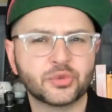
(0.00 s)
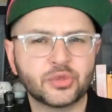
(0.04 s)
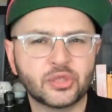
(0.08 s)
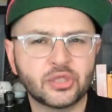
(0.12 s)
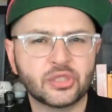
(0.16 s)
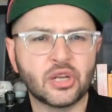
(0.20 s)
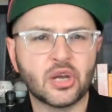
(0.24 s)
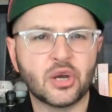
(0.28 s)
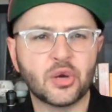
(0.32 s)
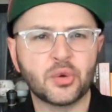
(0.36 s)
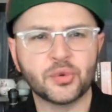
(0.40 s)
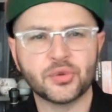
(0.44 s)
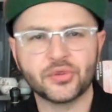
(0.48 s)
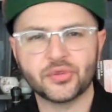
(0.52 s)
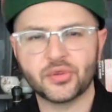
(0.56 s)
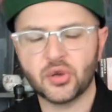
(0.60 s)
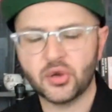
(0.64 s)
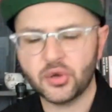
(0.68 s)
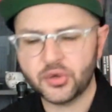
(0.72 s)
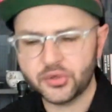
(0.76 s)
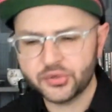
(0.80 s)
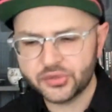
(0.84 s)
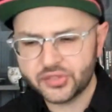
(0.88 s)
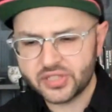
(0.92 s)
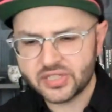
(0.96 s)
you know, with
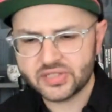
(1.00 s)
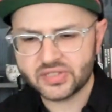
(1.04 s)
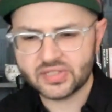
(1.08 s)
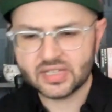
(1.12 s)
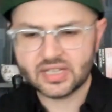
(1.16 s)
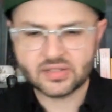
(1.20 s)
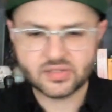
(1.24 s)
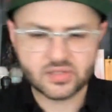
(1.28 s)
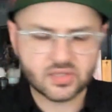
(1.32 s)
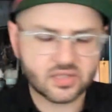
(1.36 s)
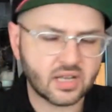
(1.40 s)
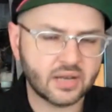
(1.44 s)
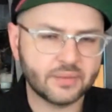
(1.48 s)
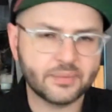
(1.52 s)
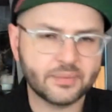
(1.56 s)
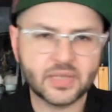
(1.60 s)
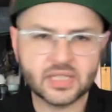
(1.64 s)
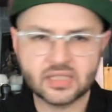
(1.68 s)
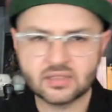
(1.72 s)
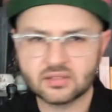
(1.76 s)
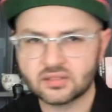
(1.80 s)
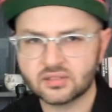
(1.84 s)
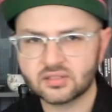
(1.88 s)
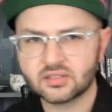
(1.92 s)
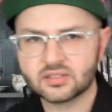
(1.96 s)
all these things
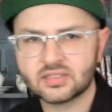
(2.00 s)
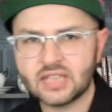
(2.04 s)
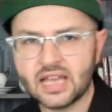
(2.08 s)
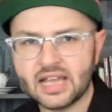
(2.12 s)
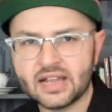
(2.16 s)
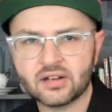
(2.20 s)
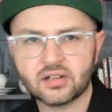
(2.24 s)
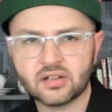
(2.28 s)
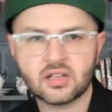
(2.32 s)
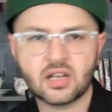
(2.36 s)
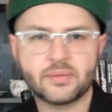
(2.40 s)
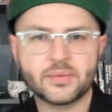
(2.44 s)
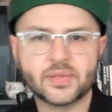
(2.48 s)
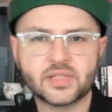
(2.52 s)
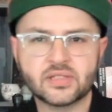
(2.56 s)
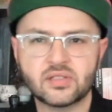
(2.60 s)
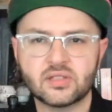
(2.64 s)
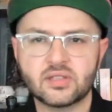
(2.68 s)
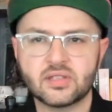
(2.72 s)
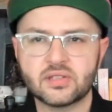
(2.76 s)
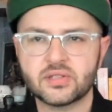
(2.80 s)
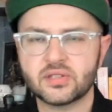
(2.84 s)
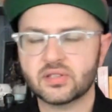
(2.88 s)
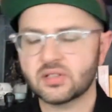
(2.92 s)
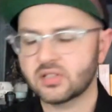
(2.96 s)
coming
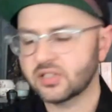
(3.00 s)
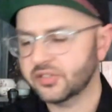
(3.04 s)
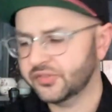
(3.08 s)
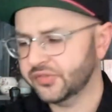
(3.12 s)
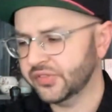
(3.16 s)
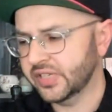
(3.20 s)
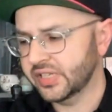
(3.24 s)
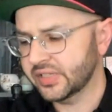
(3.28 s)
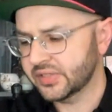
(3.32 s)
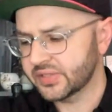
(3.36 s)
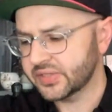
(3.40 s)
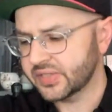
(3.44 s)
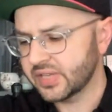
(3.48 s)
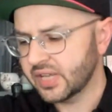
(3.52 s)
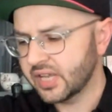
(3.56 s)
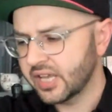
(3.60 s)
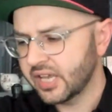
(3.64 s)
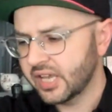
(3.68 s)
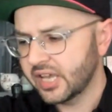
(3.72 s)
to the surface.